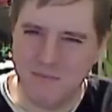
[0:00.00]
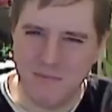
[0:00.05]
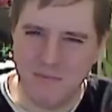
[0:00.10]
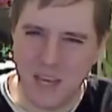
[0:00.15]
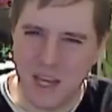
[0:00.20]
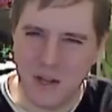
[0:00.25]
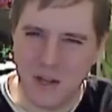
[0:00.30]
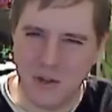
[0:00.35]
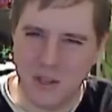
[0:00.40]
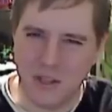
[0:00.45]

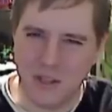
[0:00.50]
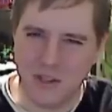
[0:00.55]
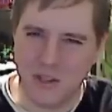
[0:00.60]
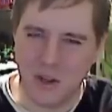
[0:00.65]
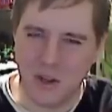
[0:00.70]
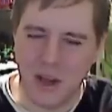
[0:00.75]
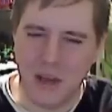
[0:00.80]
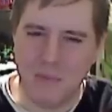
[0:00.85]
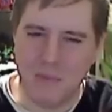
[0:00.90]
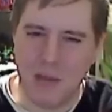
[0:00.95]
I don't think
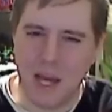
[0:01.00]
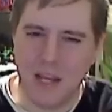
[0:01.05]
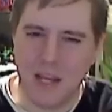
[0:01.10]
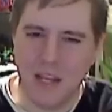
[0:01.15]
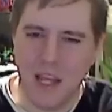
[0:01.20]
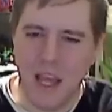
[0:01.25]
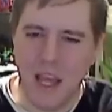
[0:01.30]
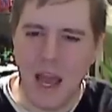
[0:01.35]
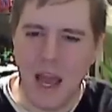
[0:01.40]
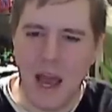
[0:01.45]
so. I'm
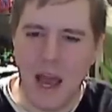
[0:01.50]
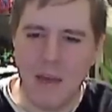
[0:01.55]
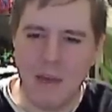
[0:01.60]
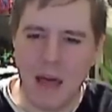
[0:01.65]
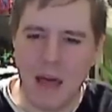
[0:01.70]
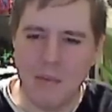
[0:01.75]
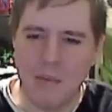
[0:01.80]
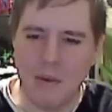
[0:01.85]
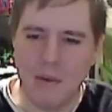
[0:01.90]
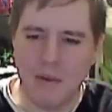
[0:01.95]
not
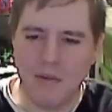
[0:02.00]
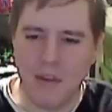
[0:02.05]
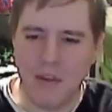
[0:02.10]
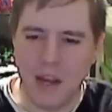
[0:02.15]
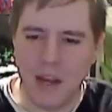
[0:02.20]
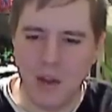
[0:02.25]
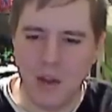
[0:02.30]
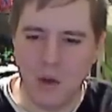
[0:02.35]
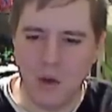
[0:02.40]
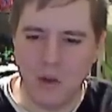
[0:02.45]
a big
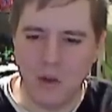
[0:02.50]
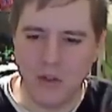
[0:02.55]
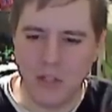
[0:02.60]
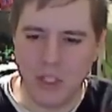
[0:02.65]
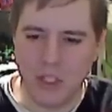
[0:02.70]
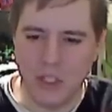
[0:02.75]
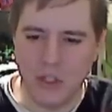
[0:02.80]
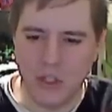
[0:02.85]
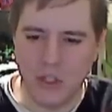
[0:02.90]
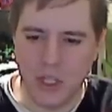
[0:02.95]
fan of the whole
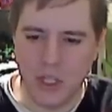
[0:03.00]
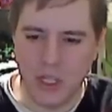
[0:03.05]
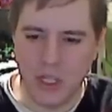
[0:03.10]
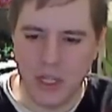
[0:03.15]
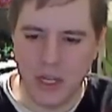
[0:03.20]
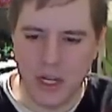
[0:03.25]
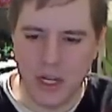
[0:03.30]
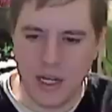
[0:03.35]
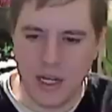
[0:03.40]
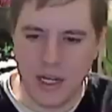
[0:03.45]

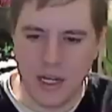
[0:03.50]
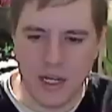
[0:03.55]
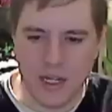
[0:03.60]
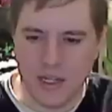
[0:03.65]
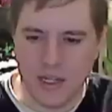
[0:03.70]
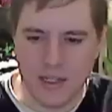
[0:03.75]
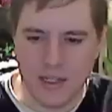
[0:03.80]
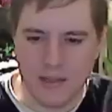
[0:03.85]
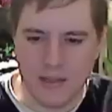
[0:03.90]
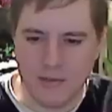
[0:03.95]
CG
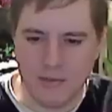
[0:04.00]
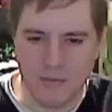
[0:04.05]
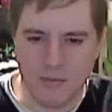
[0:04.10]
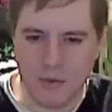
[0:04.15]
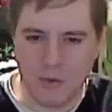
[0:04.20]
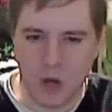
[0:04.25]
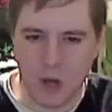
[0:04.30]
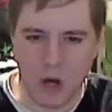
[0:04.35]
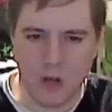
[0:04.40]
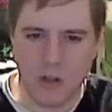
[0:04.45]

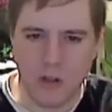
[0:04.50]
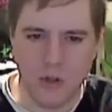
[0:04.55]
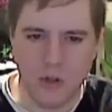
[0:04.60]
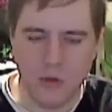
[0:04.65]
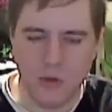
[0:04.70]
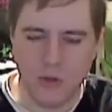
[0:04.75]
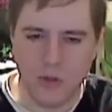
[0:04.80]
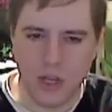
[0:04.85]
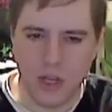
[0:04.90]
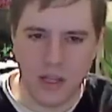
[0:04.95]

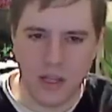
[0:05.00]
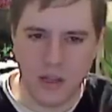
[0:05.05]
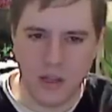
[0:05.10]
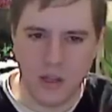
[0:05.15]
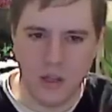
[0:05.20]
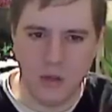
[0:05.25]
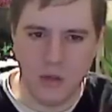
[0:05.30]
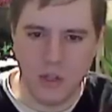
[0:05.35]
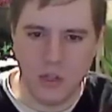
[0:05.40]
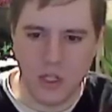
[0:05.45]
cartoons, like
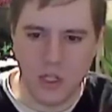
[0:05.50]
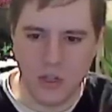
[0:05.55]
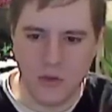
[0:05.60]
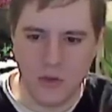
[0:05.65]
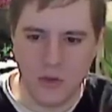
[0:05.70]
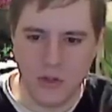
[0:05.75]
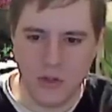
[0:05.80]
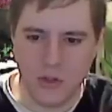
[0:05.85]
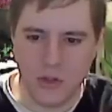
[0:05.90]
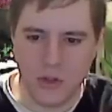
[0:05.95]
the new Teenage
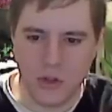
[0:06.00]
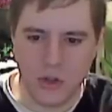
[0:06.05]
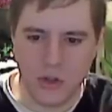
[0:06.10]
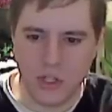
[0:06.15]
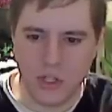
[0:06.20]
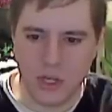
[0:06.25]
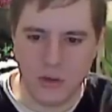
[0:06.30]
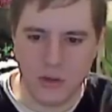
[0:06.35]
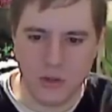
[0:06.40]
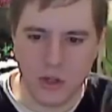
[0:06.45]
Ninja
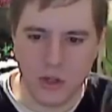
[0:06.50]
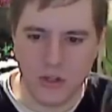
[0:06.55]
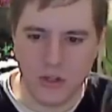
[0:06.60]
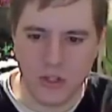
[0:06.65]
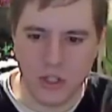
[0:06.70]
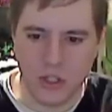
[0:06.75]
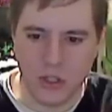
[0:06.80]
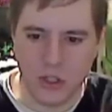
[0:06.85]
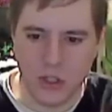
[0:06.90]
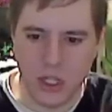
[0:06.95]
Turtles, how it's all
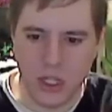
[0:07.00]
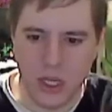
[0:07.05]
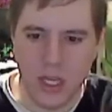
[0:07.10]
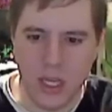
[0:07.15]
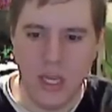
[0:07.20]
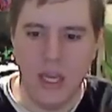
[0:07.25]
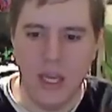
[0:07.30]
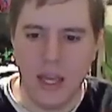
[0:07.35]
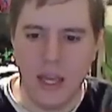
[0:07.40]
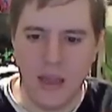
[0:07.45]
CG.
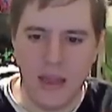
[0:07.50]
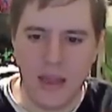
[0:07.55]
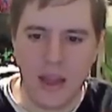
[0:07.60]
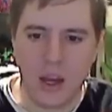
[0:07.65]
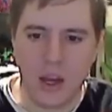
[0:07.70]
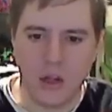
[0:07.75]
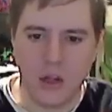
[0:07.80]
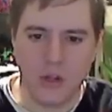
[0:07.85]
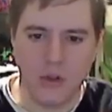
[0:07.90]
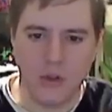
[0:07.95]
Now,
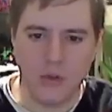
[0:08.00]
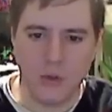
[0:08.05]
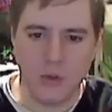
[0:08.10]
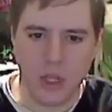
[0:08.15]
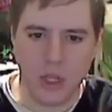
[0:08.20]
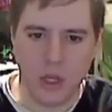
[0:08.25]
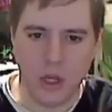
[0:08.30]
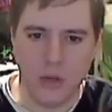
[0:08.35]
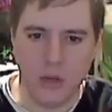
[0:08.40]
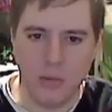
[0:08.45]
that cartoon's
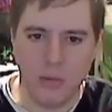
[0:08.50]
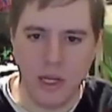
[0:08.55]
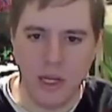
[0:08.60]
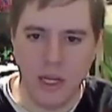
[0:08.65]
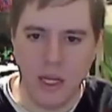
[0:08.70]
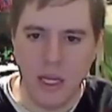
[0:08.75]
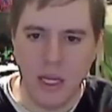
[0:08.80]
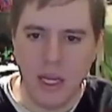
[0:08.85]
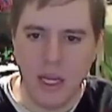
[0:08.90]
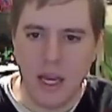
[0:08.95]
really good,
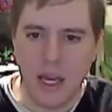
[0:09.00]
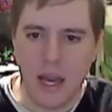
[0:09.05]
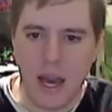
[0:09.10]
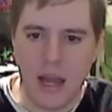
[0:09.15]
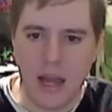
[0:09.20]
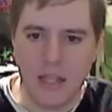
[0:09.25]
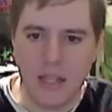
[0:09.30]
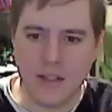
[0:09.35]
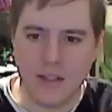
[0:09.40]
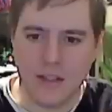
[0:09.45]
but
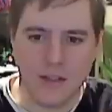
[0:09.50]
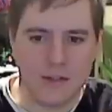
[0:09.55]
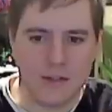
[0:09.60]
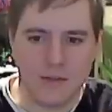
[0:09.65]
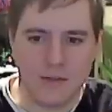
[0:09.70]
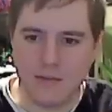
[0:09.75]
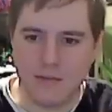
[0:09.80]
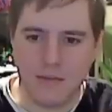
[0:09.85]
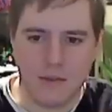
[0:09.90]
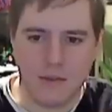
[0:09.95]
I
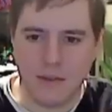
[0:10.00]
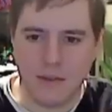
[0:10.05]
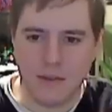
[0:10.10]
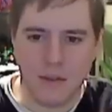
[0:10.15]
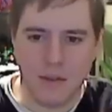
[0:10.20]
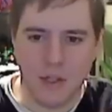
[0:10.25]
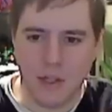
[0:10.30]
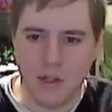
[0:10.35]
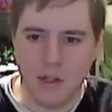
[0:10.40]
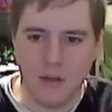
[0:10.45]
just,
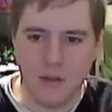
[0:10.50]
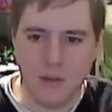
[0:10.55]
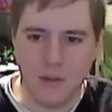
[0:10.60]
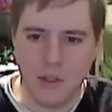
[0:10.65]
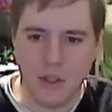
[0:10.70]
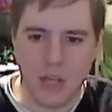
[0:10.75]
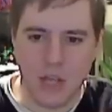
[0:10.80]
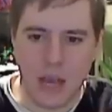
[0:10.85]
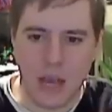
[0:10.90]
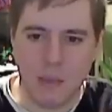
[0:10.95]
you know,
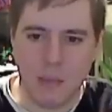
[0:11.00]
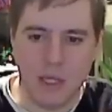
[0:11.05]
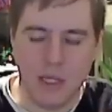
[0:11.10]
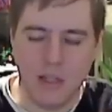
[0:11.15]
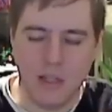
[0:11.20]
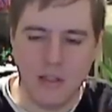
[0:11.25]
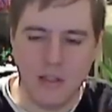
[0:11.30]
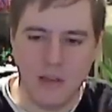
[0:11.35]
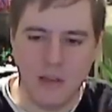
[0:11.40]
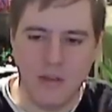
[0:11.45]
the
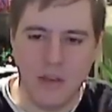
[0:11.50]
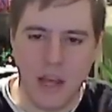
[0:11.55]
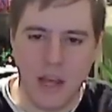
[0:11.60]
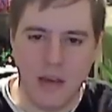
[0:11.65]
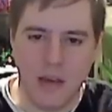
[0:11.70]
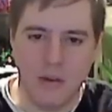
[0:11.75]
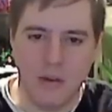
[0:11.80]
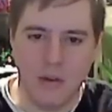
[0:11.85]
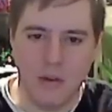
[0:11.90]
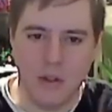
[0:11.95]
Japanese have
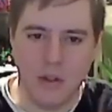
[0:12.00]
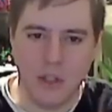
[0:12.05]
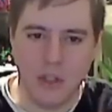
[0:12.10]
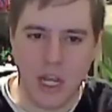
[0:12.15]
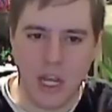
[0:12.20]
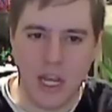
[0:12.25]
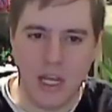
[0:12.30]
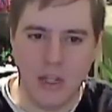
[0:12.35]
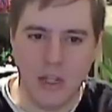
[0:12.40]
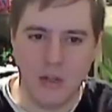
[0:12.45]
never
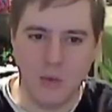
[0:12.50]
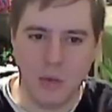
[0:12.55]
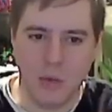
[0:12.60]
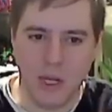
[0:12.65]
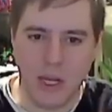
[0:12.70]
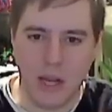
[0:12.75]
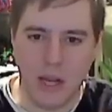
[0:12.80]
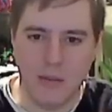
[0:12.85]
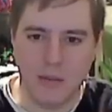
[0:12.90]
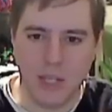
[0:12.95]
changed
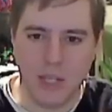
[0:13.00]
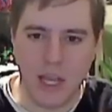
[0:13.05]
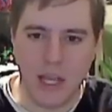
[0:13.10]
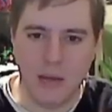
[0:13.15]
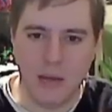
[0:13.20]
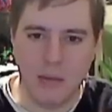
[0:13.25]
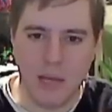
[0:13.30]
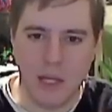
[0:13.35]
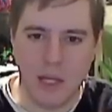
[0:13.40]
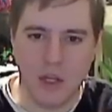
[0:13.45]
when it comes to
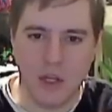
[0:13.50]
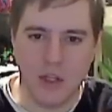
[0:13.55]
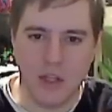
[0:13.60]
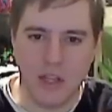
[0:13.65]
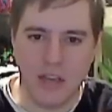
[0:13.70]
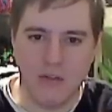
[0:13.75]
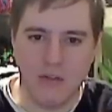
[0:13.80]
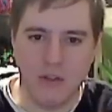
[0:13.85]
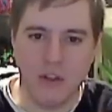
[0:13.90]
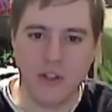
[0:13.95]
animation.
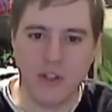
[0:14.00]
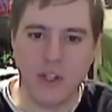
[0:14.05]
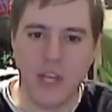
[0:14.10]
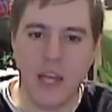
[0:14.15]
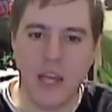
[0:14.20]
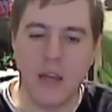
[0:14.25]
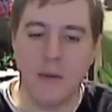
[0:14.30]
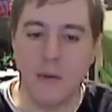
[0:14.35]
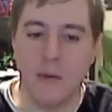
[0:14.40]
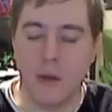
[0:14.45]
They've just
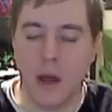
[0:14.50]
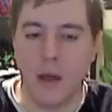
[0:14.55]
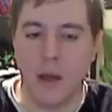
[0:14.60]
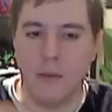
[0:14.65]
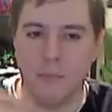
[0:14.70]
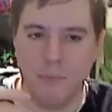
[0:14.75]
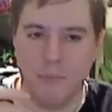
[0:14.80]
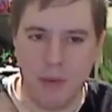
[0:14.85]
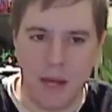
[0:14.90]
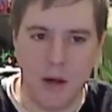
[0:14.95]

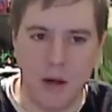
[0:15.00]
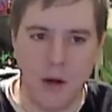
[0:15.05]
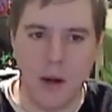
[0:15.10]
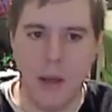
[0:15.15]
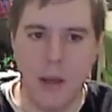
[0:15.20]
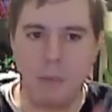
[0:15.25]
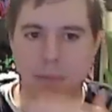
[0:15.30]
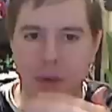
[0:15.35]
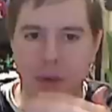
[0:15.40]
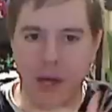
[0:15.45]
gotten better
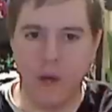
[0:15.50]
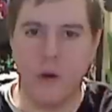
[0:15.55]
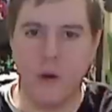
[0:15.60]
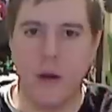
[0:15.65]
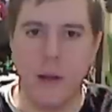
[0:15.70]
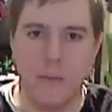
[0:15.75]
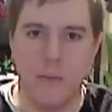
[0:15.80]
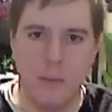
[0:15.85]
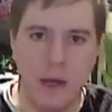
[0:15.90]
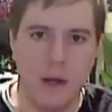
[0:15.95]
and better
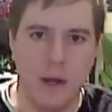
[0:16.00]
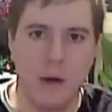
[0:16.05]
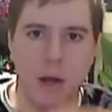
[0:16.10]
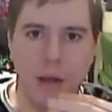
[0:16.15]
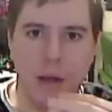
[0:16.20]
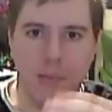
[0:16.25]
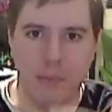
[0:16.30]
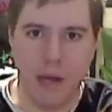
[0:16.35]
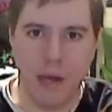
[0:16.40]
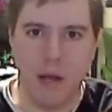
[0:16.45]
and better
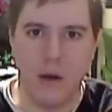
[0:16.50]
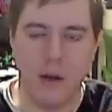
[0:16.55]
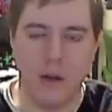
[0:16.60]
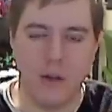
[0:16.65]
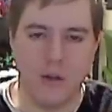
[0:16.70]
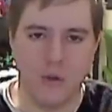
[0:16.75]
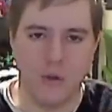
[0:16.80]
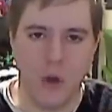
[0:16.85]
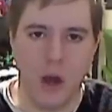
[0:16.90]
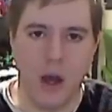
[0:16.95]
and better
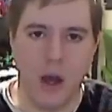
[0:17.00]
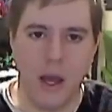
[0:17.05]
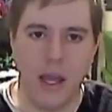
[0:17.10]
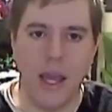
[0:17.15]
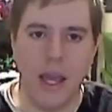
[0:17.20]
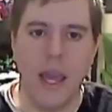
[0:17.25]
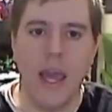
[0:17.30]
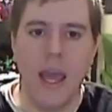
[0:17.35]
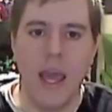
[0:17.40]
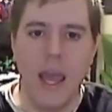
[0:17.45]
at
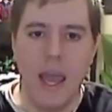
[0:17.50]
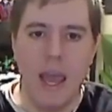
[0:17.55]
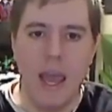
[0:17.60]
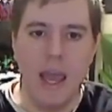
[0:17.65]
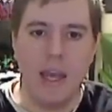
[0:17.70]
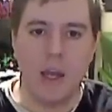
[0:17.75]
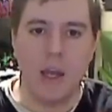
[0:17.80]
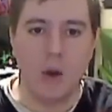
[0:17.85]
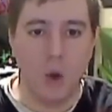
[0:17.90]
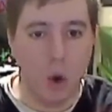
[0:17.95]
drawing
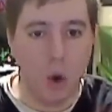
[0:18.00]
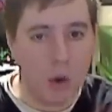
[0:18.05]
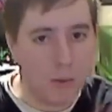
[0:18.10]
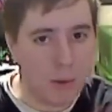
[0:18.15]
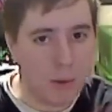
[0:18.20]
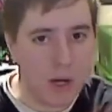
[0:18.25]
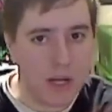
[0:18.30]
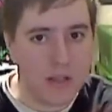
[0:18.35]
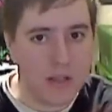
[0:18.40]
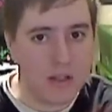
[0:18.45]
and
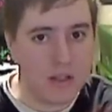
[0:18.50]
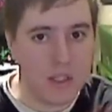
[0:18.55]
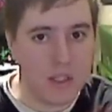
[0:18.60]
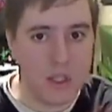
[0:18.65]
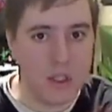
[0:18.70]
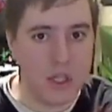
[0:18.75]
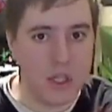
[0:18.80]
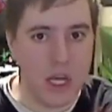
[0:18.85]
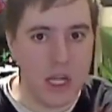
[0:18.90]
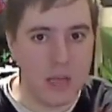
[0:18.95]
incorporating the
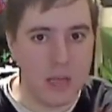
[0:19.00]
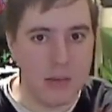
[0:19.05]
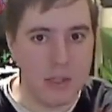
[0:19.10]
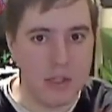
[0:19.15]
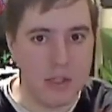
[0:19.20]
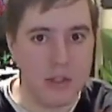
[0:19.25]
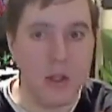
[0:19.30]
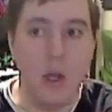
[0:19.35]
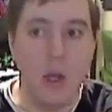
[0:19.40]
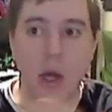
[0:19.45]
CG
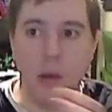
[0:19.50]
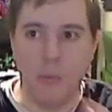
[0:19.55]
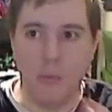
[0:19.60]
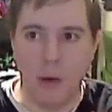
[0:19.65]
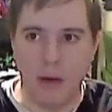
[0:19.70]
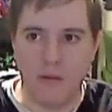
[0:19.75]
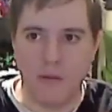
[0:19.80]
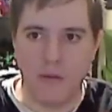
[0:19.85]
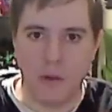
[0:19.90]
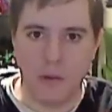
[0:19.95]
elements,
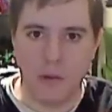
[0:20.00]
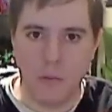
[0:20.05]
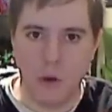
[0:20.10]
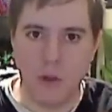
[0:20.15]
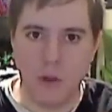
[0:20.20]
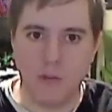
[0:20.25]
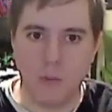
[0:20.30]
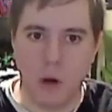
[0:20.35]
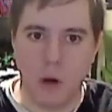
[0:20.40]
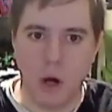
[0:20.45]
but for the
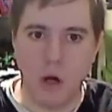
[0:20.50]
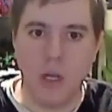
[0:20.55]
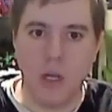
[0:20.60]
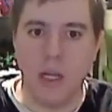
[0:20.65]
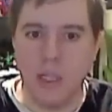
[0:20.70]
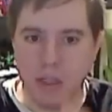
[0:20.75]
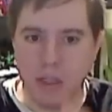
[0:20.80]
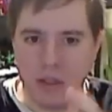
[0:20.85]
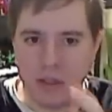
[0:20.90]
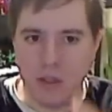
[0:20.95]
most part,
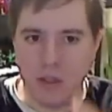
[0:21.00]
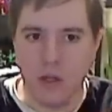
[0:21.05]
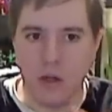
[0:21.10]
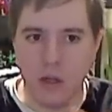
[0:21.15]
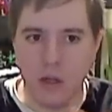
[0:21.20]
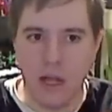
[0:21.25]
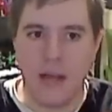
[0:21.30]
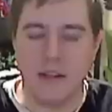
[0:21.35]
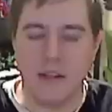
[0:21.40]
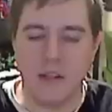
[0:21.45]
it's still
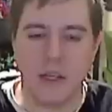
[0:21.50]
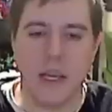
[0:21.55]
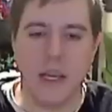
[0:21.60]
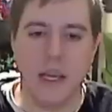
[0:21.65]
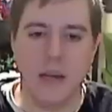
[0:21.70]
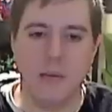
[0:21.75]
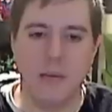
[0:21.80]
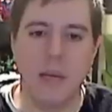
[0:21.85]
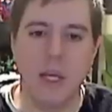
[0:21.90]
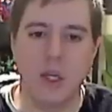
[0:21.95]
classic
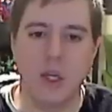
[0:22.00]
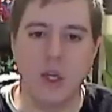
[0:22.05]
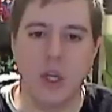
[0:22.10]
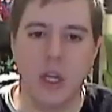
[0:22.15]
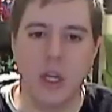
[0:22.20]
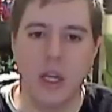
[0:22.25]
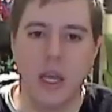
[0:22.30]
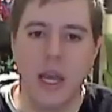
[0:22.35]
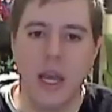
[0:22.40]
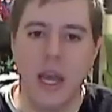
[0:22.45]

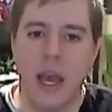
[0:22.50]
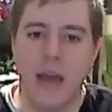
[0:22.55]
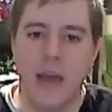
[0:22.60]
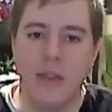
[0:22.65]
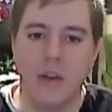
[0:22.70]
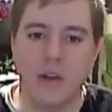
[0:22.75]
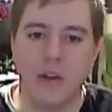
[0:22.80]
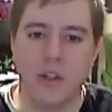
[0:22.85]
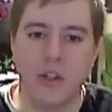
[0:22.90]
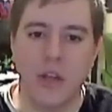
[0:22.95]
animation,
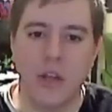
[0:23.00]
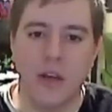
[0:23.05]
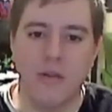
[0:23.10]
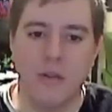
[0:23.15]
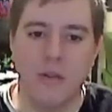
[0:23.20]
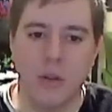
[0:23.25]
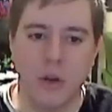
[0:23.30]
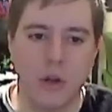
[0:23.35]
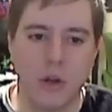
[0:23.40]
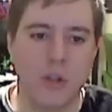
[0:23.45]
and their
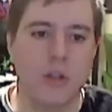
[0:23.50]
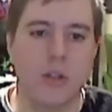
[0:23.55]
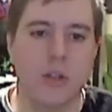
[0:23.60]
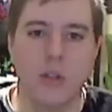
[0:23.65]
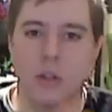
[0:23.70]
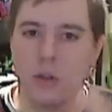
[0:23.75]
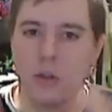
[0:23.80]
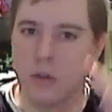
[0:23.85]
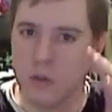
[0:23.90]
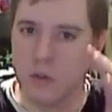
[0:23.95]
stuff looks